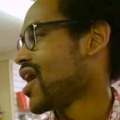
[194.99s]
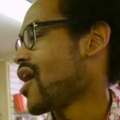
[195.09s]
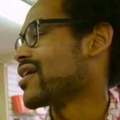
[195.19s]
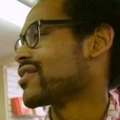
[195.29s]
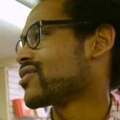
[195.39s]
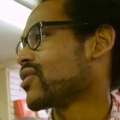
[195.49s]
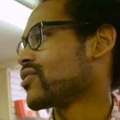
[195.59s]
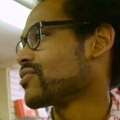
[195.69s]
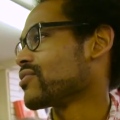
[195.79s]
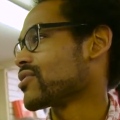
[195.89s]
All right,
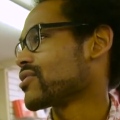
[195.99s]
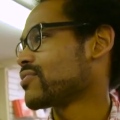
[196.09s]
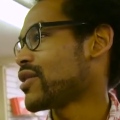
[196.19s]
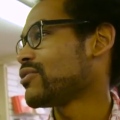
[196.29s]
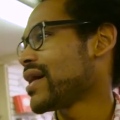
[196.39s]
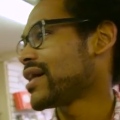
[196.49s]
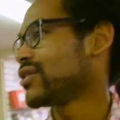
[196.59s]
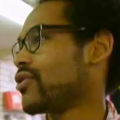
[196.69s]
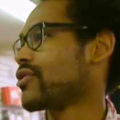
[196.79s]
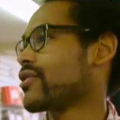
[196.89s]
so
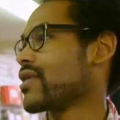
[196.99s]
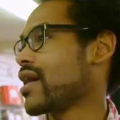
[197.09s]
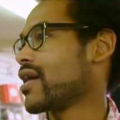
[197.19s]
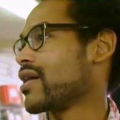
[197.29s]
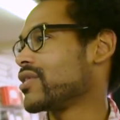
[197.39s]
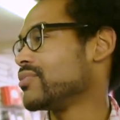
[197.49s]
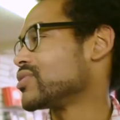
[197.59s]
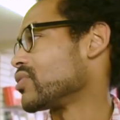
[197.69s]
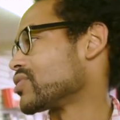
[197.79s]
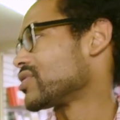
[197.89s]
Spider-Man or uh,
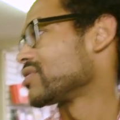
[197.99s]
Human Torch,